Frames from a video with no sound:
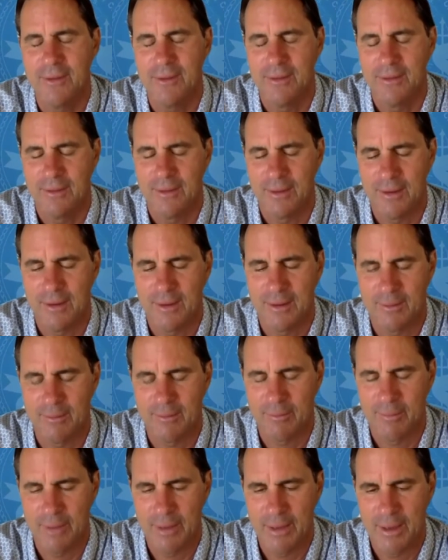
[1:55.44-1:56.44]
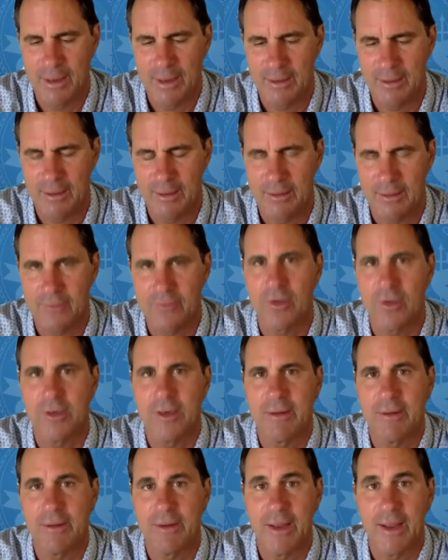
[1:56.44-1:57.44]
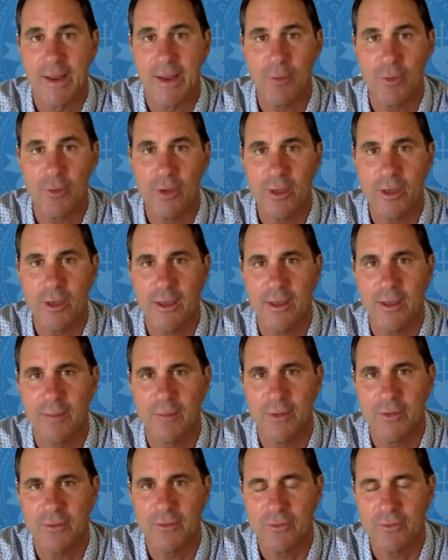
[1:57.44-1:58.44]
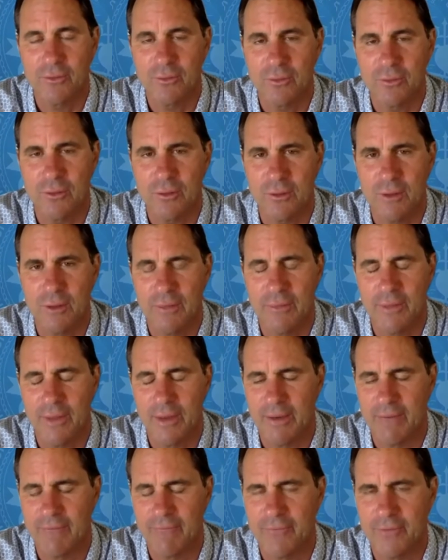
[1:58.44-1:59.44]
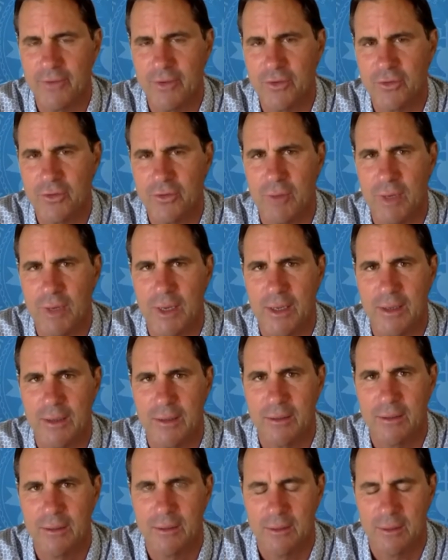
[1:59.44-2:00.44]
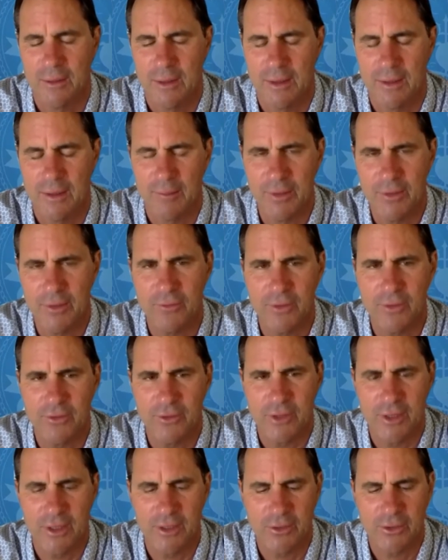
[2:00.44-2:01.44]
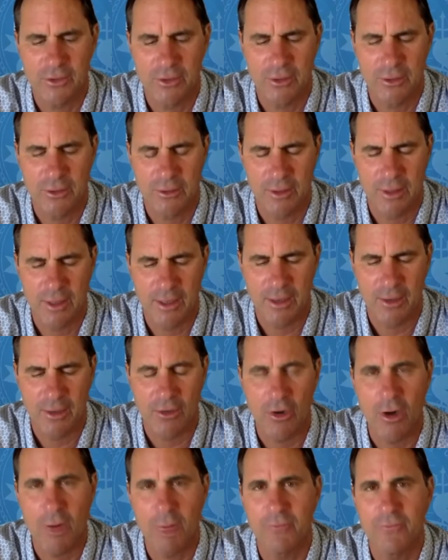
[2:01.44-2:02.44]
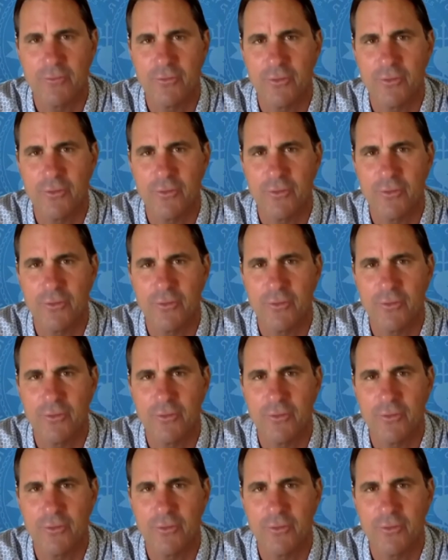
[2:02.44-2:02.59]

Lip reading: And I started out at Emory Elementary School, and then I finished my elementary education at Harborview